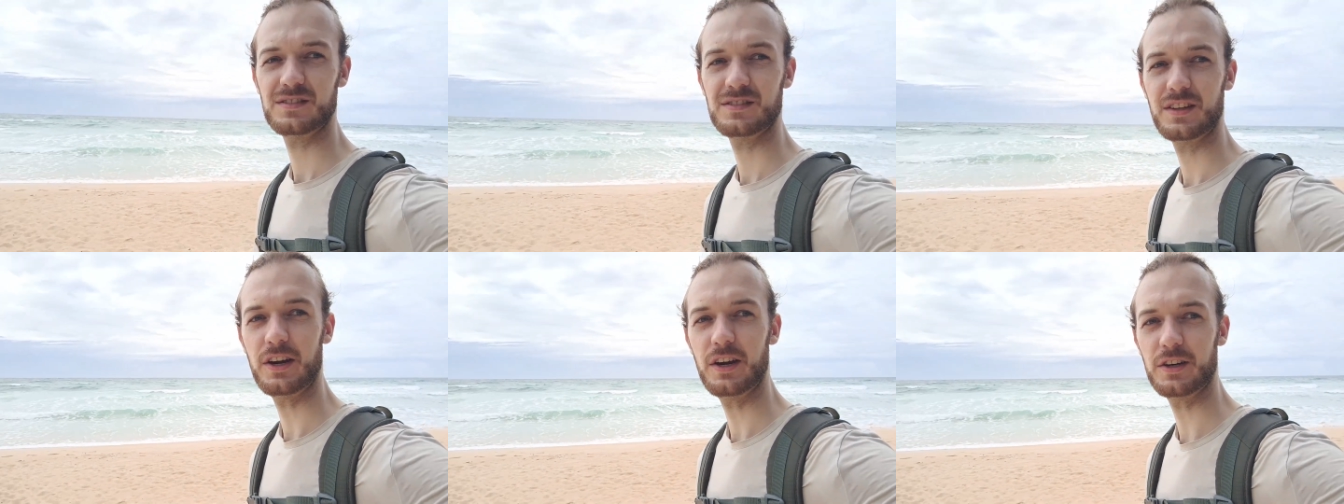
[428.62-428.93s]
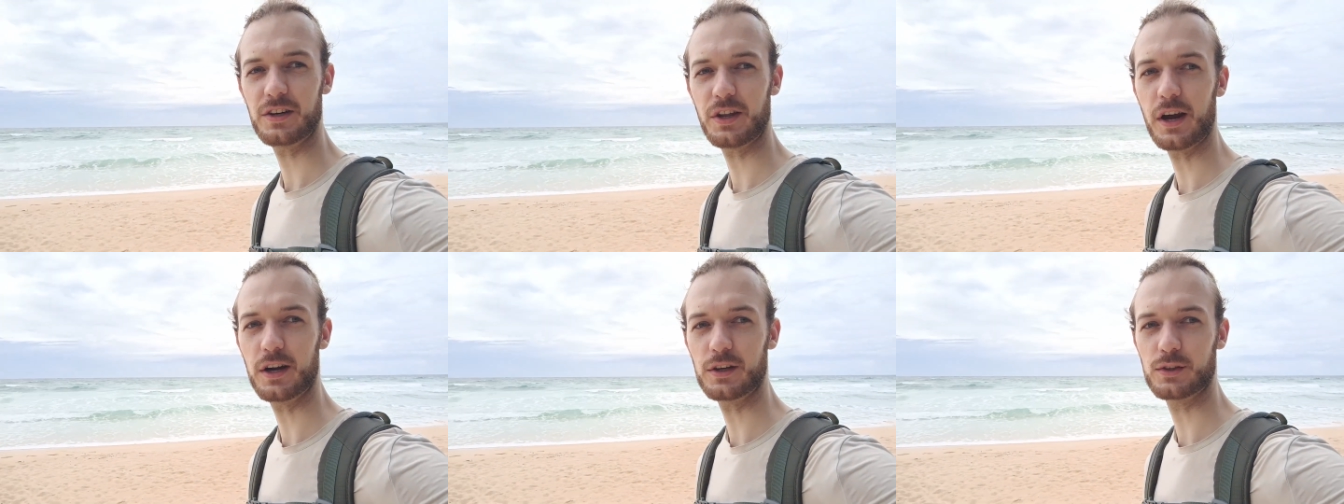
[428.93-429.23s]
they
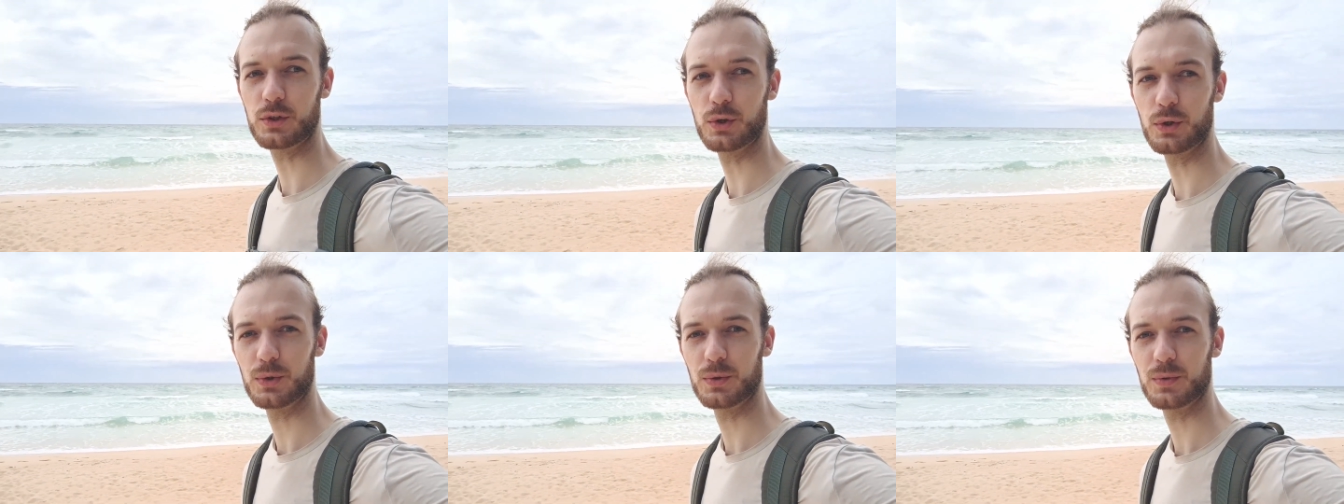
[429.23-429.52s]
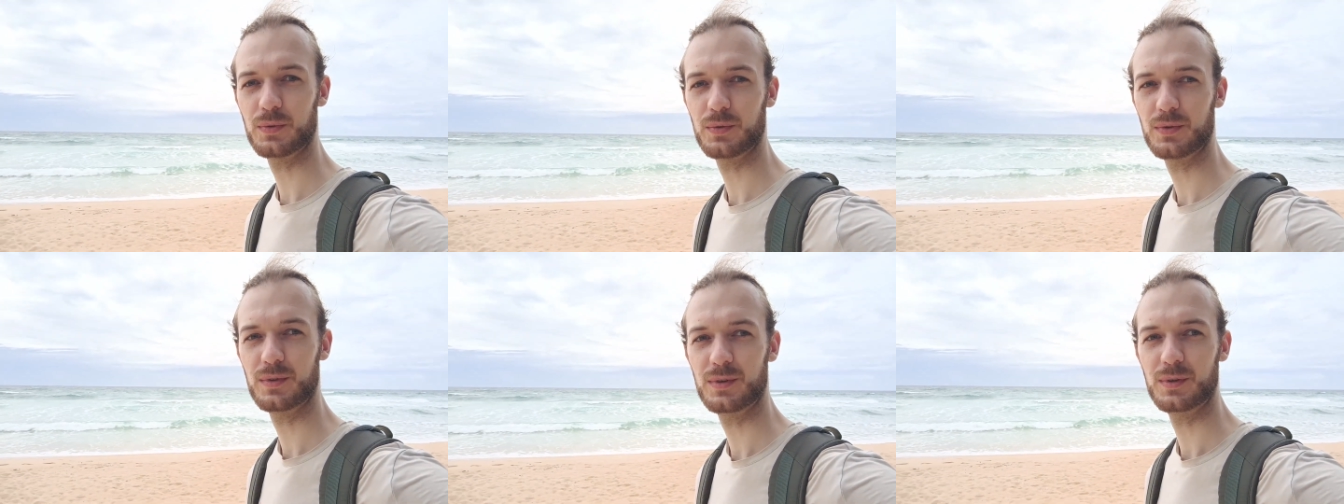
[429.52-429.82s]
are there too.
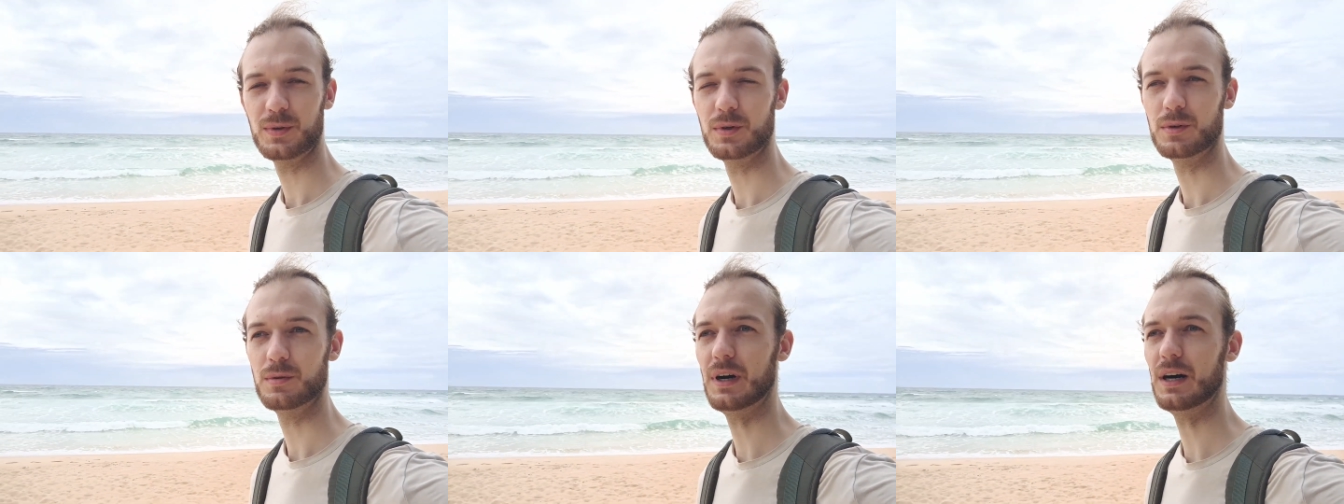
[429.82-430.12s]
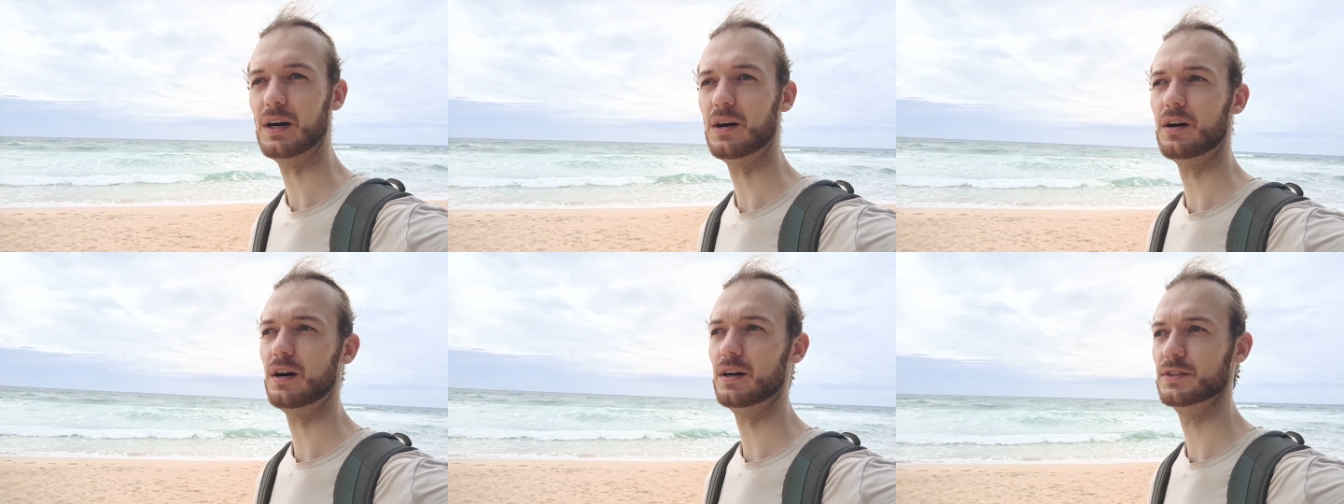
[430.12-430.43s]

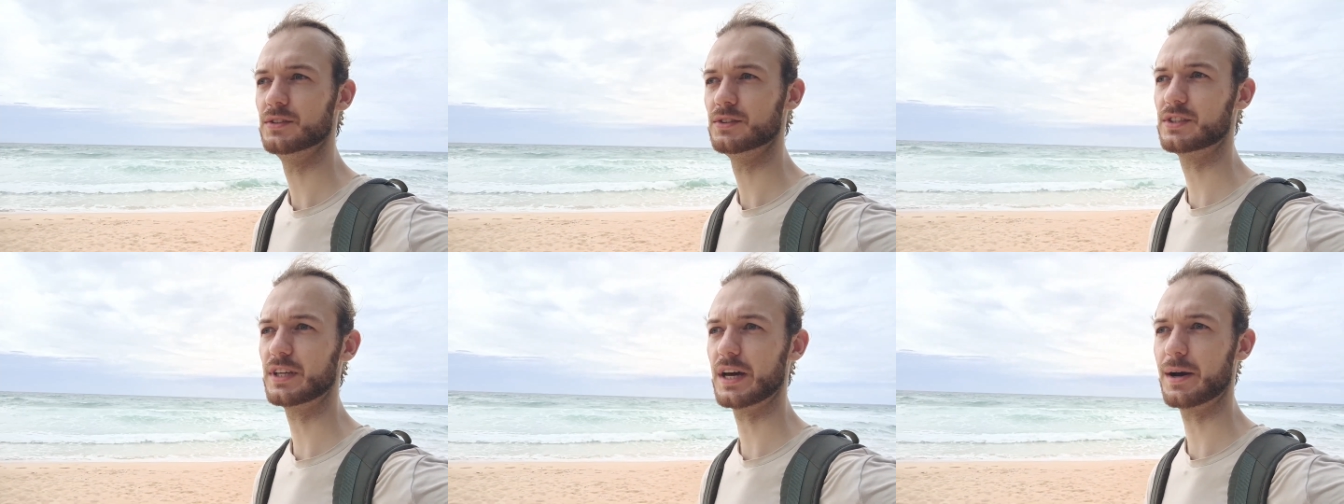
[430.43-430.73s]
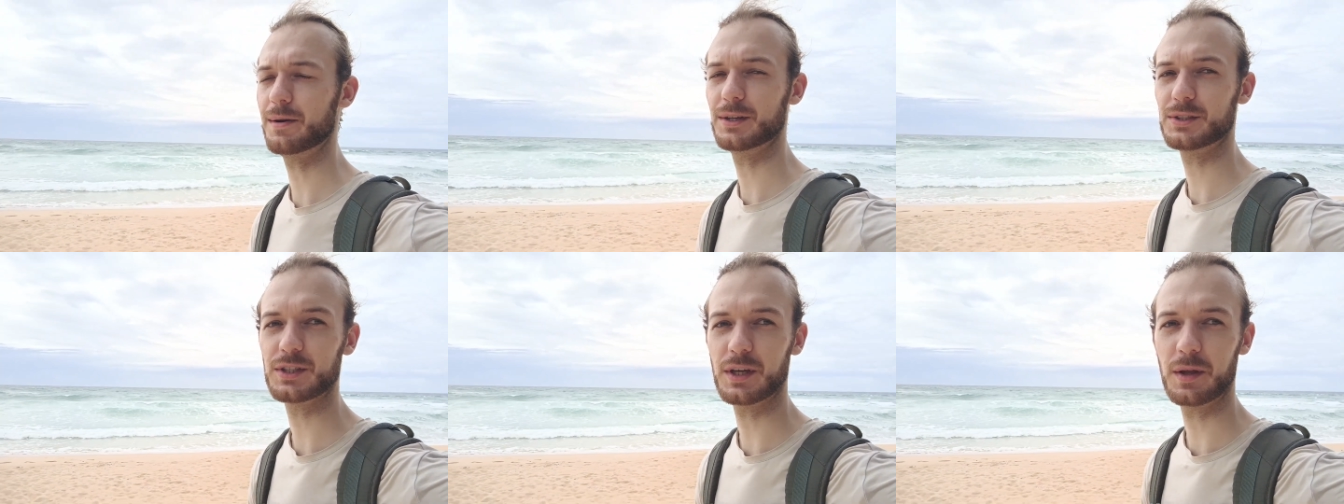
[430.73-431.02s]
While on
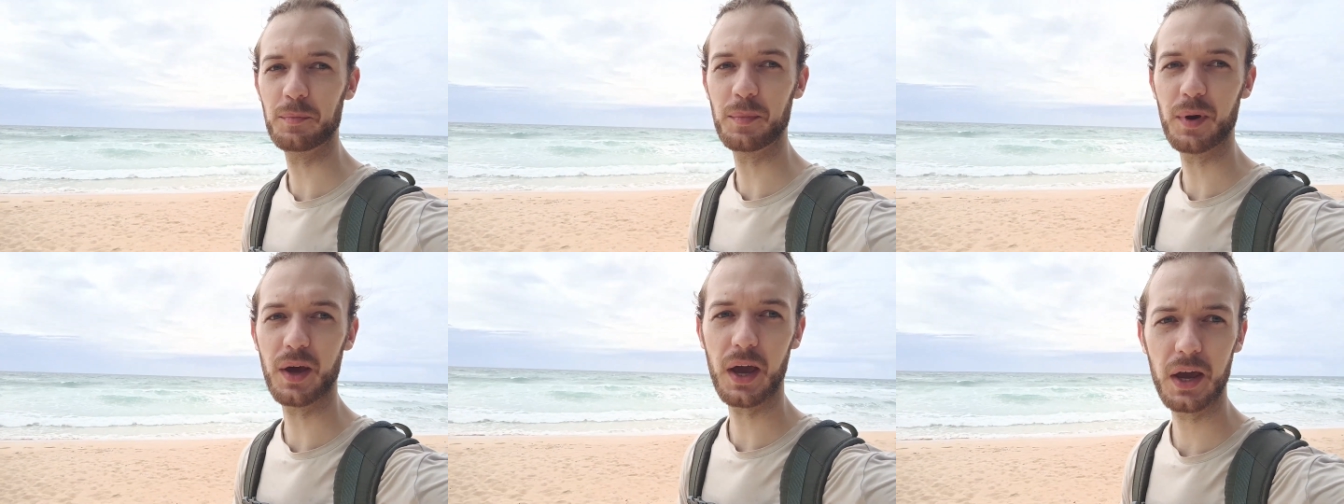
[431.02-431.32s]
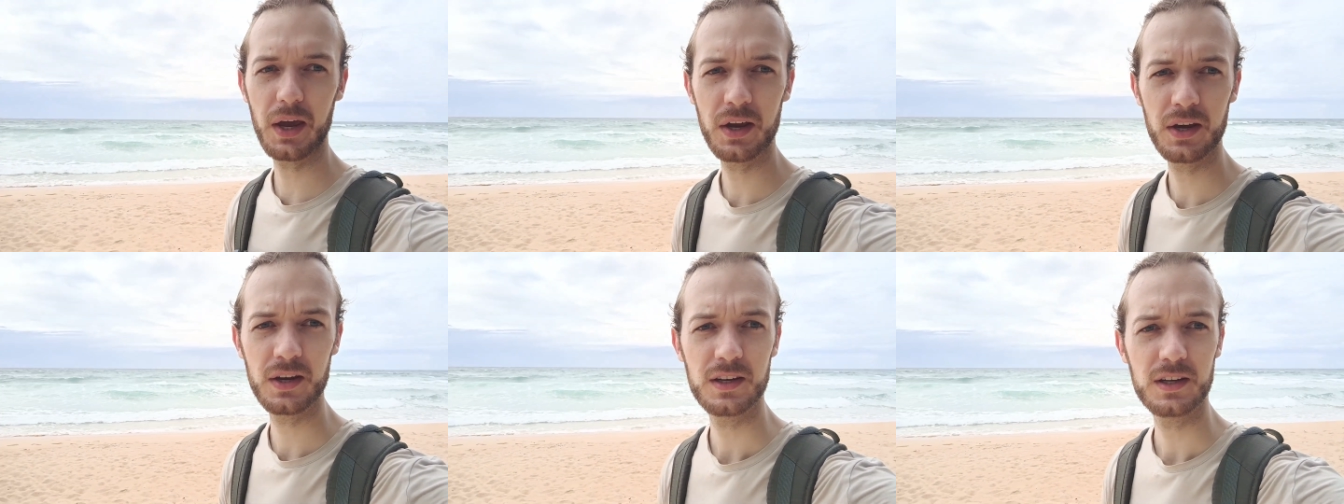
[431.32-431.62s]
Saracen
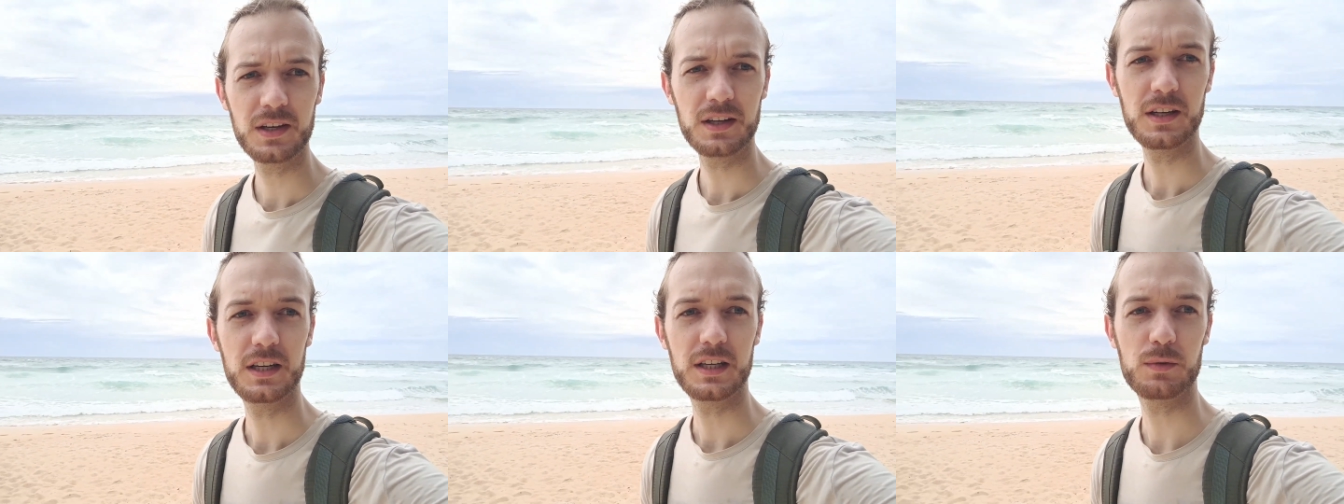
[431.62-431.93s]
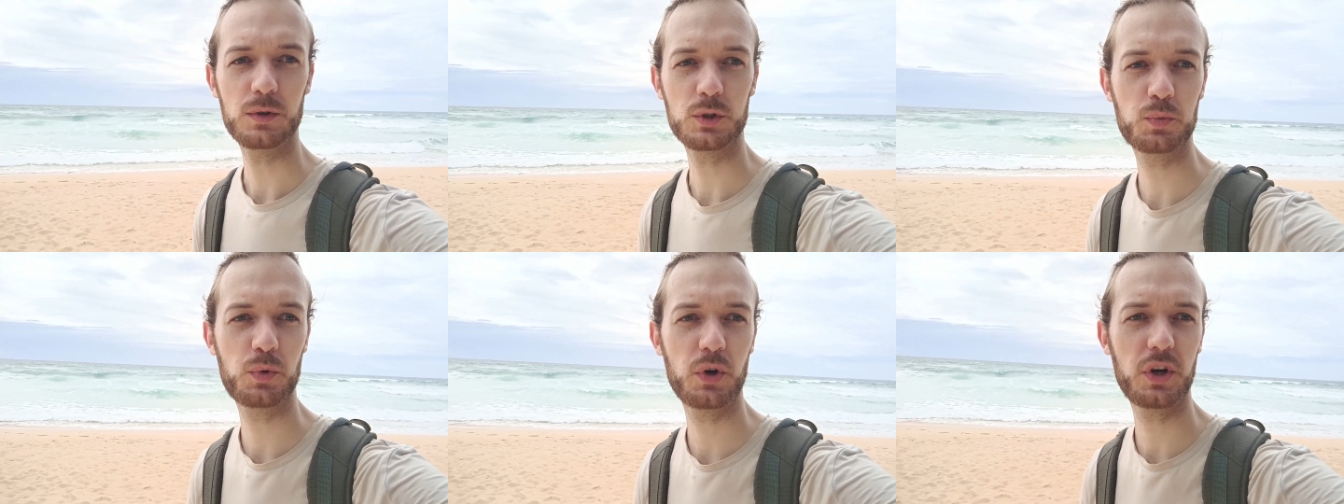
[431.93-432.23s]
Bay
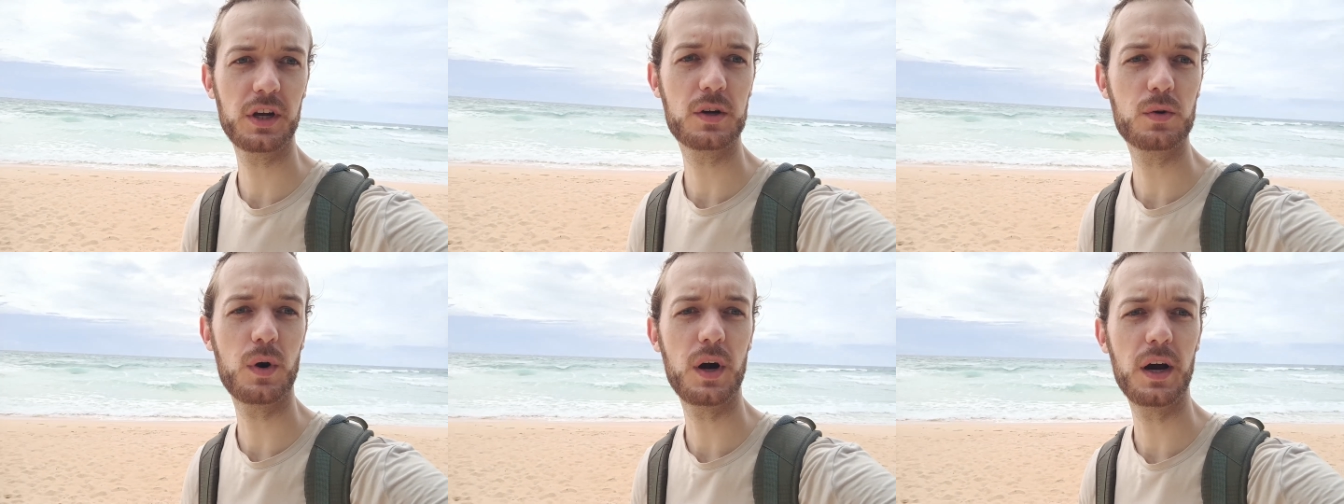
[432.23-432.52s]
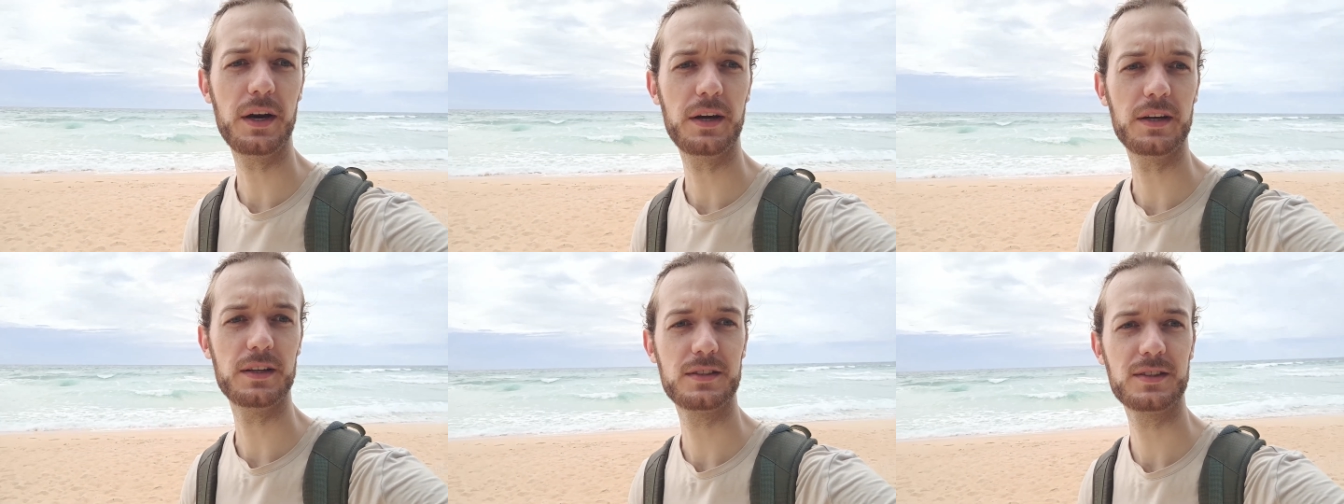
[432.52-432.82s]
it was pretty
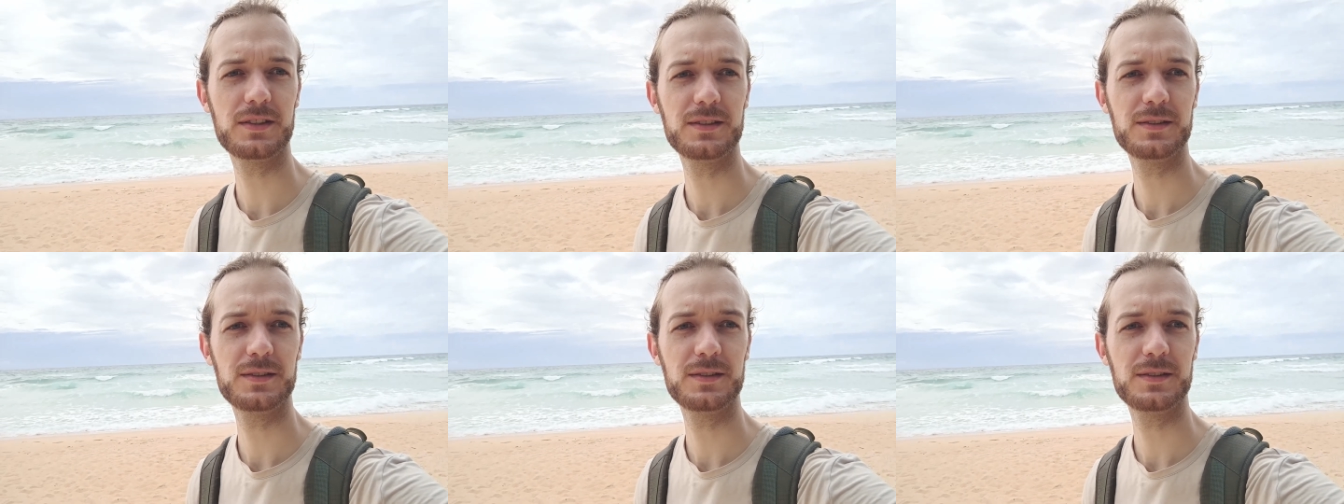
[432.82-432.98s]
quiet.